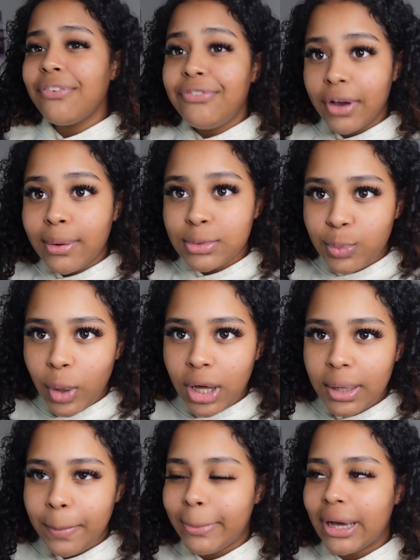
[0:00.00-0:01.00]
filmed
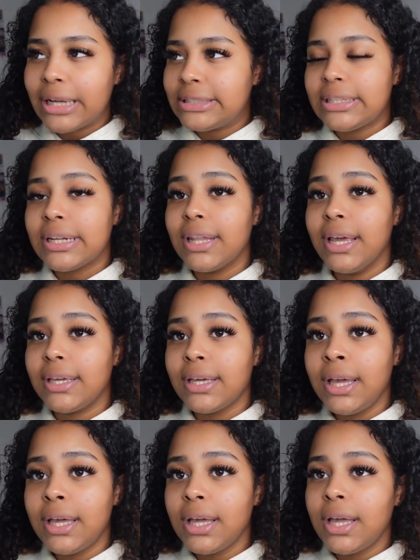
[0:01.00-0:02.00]
one, but I didn't like
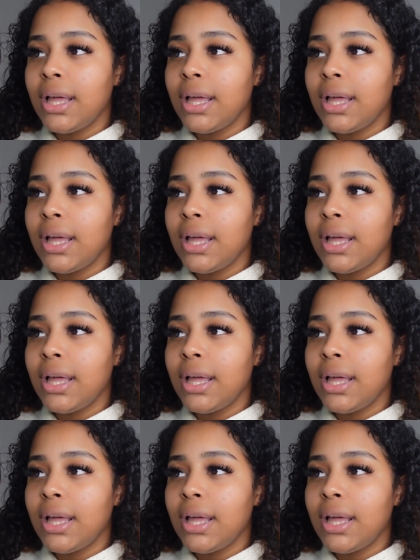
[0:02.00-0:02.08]
it.